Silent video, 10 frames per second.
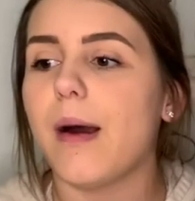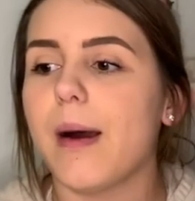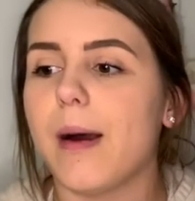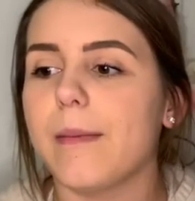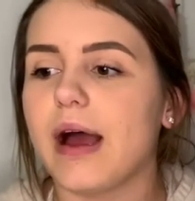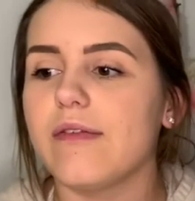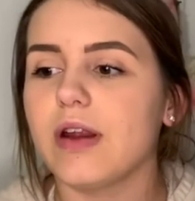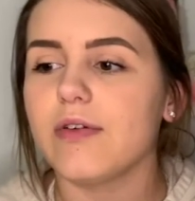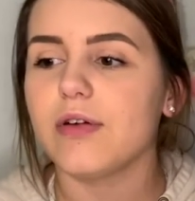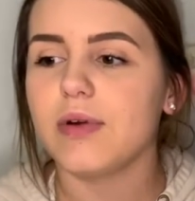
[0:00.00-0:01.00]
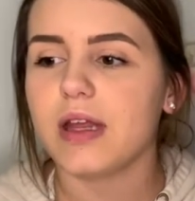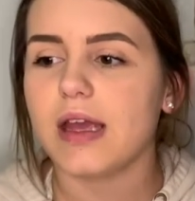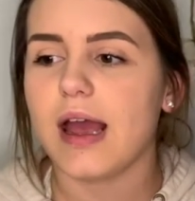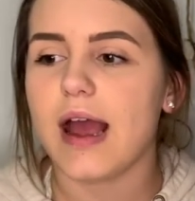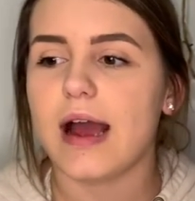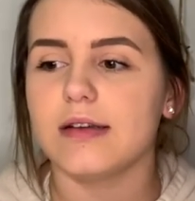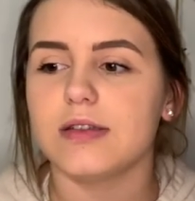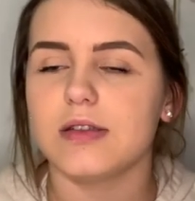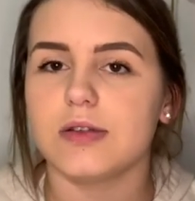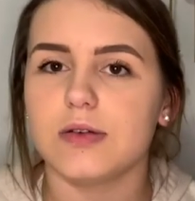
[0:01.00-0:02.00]
I've never really had
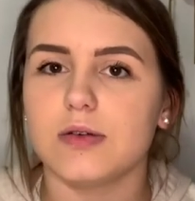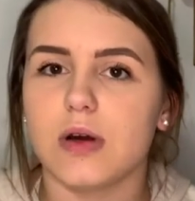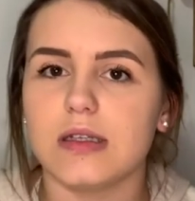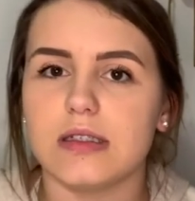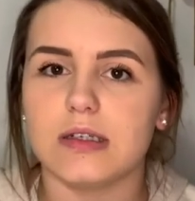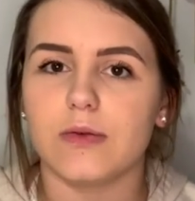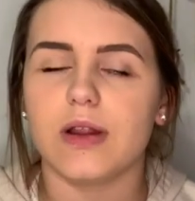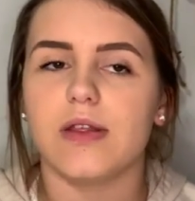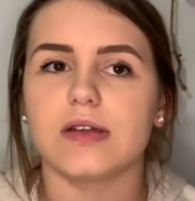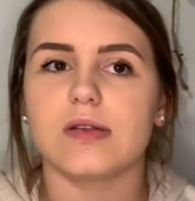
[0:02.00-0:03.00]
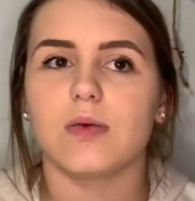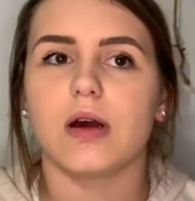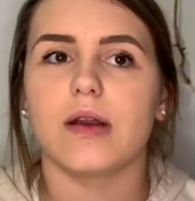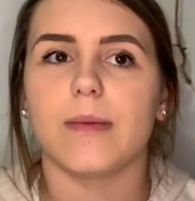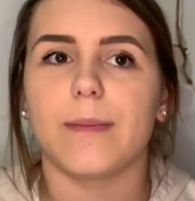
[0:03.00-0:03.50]
to deal with this one,